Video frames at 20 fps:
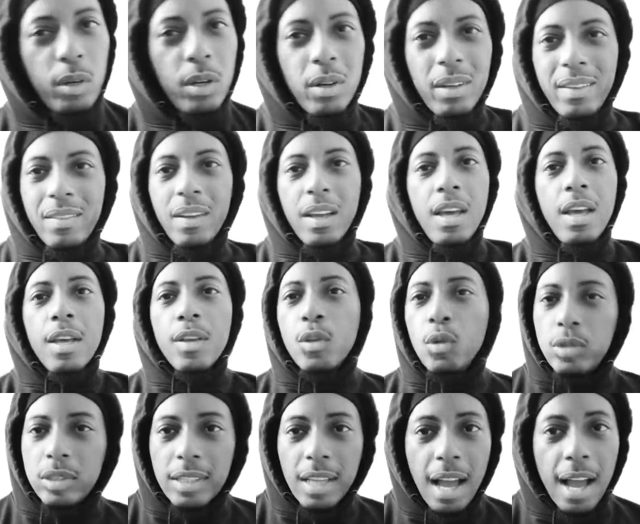We don't even,
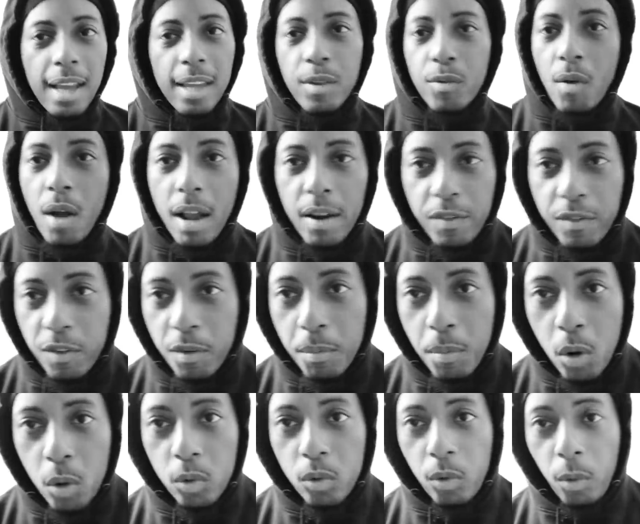you see how he riding for
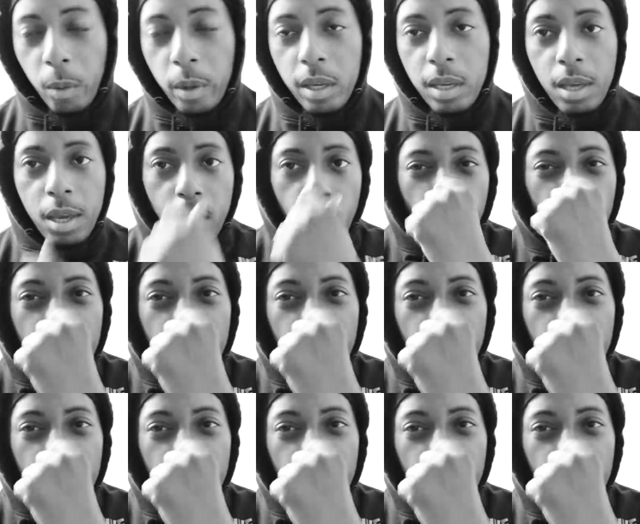Mo 3?